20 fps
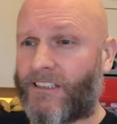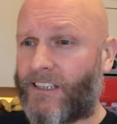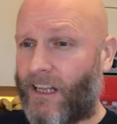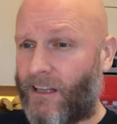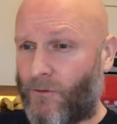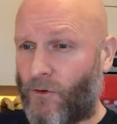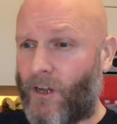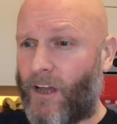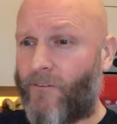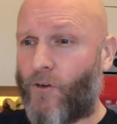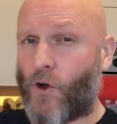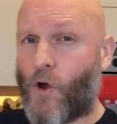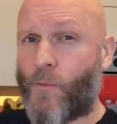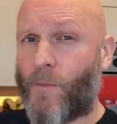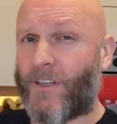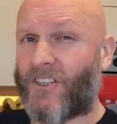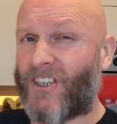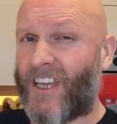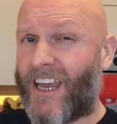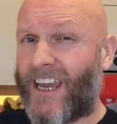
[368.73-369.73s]
I'm gonna have a cup
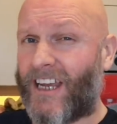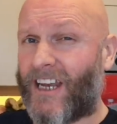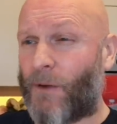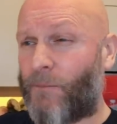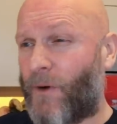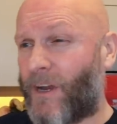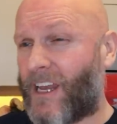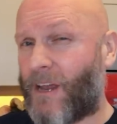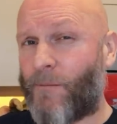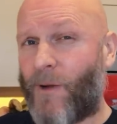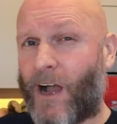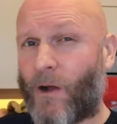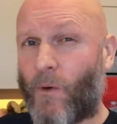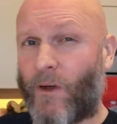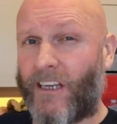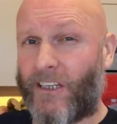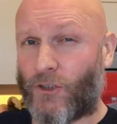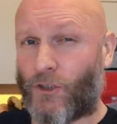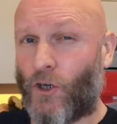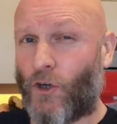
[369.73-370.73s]
of tea and I'll bring you back when it's